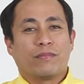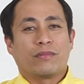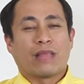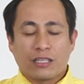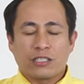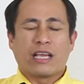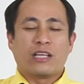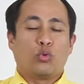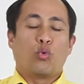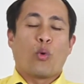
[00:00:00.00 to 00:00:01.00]
That is the
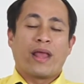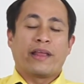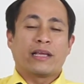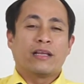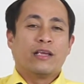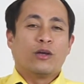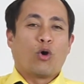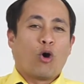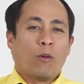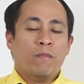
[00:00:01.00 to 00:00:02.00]
indwelling
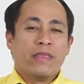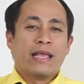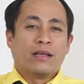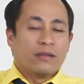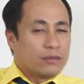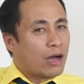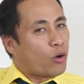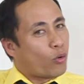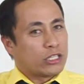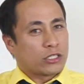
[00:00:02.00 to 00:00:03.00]
of the
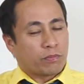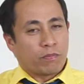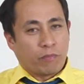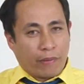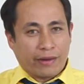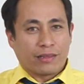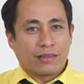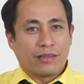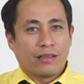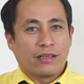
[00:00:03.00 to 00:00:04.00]
Holy Spirit.
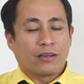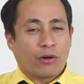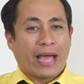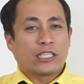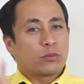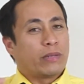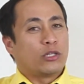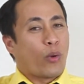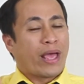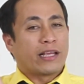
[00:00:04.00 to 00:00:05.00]
Christ may
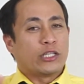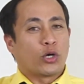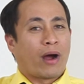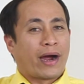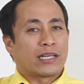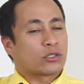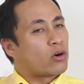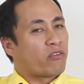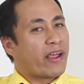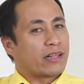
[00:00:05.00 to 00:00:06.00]
dwell in your heart
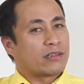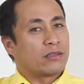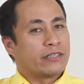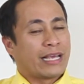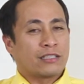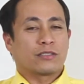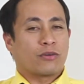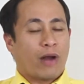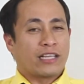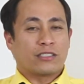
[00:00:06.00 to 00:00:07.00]
through faith. Yes,
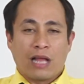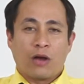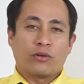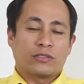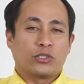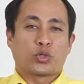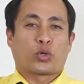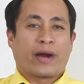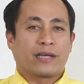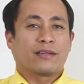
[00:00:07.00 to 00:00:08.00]
Christ now is in
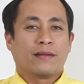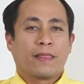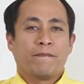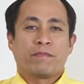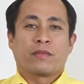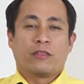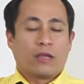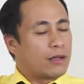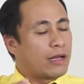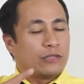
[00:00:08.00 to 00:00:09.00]
your heart.
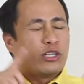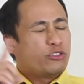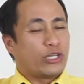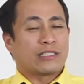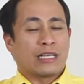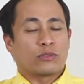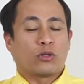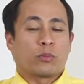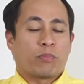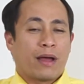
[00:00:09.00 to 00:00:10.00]
And then Jesus
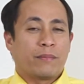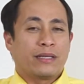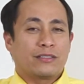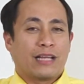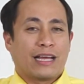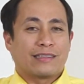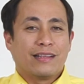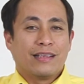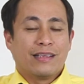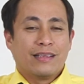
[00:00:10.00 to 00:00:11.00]
also promised that
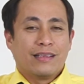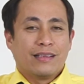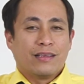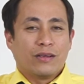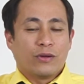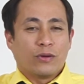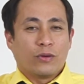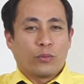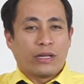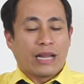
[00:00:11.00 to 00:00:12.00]

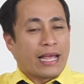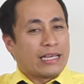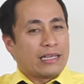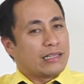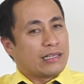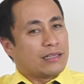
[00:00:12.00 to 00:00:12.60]
when I